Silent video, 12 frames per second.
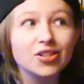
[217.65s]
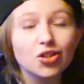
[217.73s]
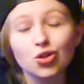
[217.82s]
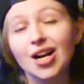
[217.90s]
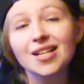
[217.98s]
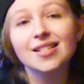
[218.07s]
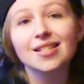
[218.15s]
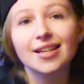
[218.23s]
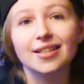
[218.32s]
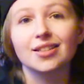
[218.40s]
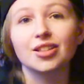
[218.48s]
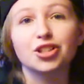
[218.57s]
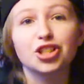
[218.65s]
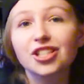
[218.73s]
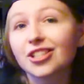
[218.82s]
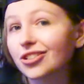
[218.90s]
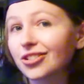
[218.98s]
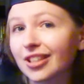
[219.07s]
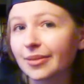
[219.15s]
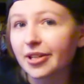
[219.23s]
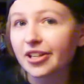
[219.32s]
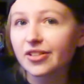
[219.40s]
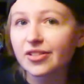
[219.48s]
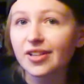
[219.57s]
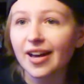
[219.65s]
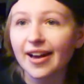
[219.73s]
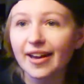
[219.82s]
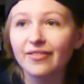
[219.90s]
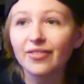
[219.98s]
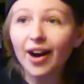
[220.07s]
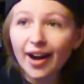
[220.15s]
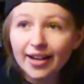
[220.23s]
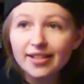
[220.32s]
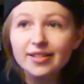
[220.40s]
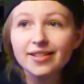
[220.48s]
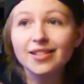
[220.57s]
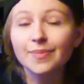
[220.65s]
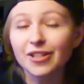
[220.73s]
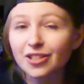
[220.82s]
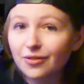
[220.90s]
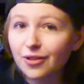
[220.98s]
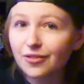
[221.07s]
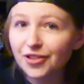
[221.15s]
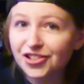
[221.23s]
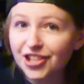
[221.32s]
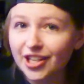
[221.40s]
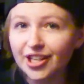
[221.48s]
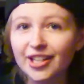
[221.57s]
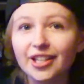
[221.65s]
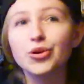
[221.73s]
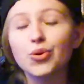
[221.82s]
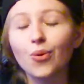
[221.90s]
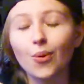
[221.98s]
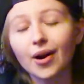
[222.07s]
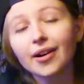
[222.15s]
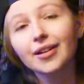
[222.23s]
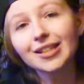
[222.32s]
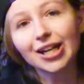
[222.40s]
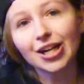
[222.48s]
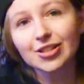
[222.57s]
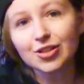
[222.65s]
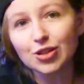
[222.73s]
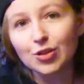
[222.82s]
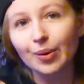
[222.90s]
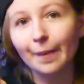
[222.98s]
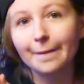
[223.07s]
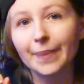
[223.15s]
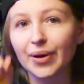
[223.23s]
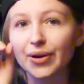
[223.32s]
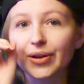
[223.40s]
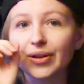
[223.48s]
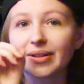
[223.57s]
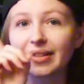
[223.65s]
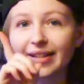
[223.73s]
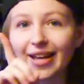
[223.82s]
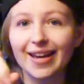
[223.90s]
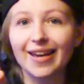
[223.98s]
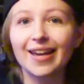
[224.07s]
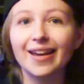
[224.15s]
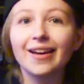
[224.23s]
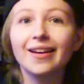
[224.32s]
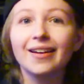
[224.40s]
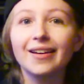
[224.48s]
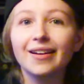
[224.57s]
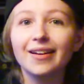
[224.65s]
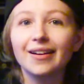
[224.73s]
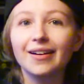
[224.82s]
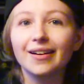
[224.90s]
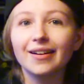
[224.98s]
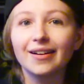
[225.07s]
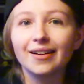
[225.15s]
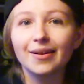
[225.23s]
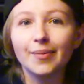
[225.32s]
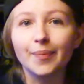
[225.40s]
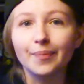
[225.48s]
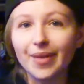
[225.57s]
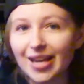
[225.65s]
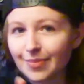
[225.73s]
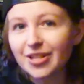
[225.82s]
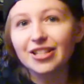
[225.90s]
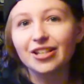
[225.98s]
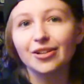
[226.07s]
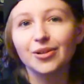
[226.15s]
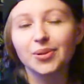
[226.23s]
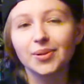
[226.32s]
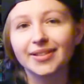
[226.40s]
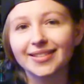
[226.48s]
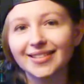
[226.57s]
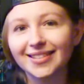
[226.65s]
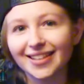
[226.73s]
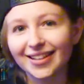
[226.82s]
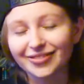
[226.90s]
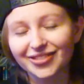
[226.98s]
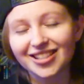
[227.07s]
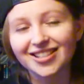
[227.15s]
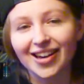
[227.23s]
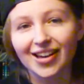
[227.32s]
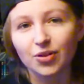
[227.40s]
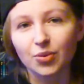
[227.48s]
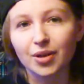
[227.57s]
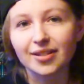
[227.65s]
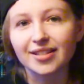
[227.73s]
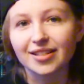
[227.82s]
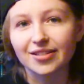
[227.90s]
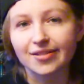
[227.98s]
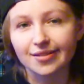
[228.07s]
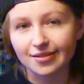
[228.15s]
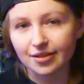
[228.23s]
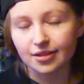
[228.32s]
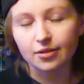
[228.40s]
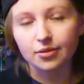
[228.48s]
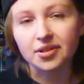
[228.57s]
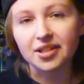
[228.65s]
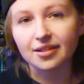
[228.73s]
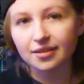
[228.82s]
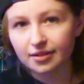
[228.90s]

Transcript: stress and logistical nightmares, I advise, especially for your first con, do 1 costume per day, maybe 2, if the second one is you in a